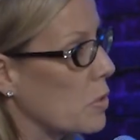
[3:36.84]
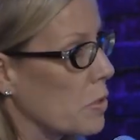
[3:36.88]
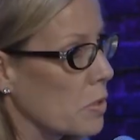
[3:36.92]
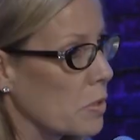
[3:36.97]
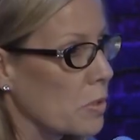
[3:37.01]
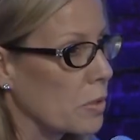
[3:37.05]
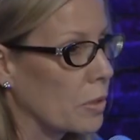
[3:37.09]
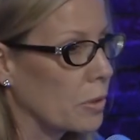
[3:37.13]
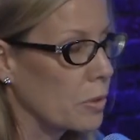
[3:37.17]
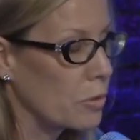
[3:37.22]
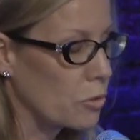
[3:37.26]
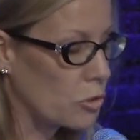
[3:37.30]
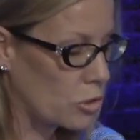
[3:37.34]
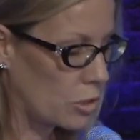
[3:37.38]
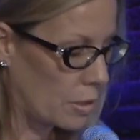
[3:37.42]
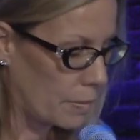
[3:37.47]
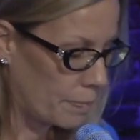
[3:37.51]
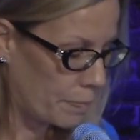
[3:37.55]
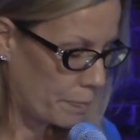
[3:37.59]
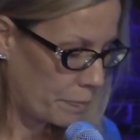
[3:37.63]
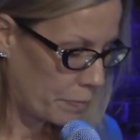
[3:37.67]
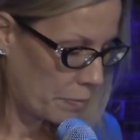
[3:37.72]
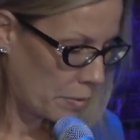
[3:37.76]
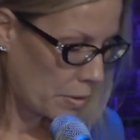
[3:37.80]
the
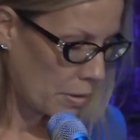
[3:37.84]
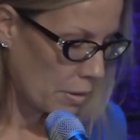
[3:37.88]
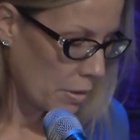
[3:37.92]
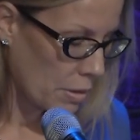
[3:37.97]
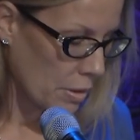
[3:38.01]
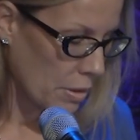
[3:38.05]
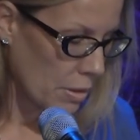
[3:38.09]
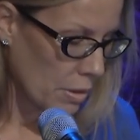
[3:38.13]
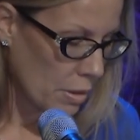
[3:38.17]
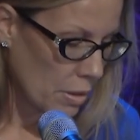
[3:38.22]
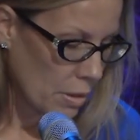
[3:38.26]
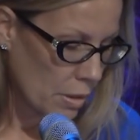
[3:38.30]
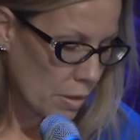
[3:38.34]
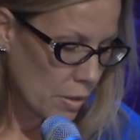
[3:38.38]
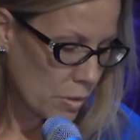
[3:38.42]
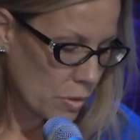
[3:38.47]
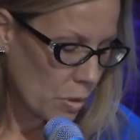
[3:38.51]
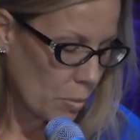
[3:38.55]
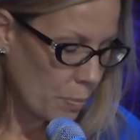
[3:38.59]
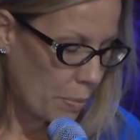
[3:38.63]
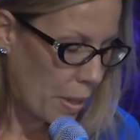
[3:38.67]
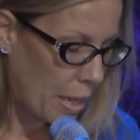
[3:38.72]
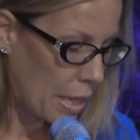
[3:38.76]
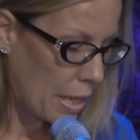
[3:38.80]
solution.
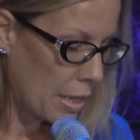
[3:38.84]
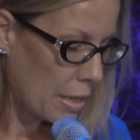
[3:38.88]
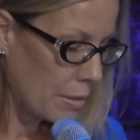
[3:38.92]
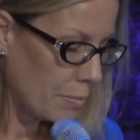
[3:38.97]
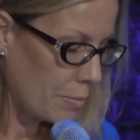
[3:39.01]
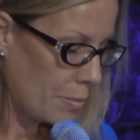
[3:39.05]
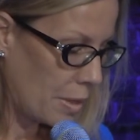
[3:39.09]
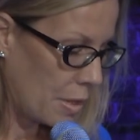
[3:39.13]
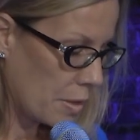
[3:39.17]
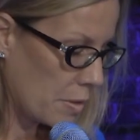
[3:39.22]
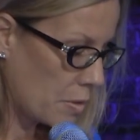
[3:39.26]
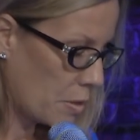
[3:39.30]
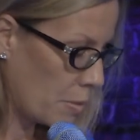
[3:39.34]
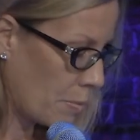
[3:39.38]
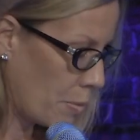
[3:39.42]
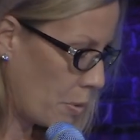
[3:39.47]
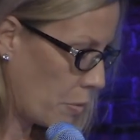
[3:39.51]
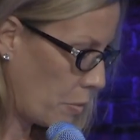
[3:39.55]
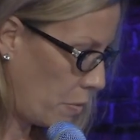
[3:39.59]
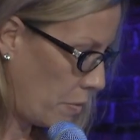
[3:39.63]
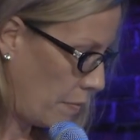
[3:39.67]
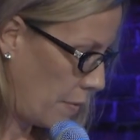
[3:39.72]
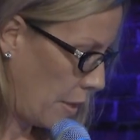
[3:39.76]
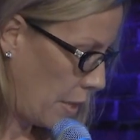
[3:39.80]
So pain is the
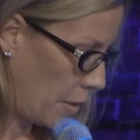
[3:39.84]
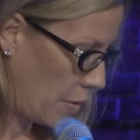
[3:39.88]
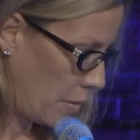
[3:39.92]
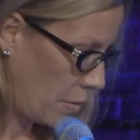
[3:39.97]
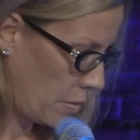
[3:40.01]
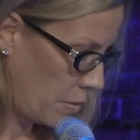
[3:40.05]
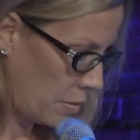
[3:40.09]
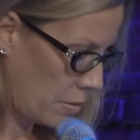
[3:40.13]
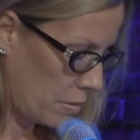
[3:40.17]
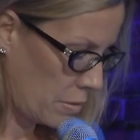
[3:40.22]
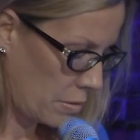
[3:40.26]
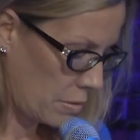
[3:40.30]
motivator.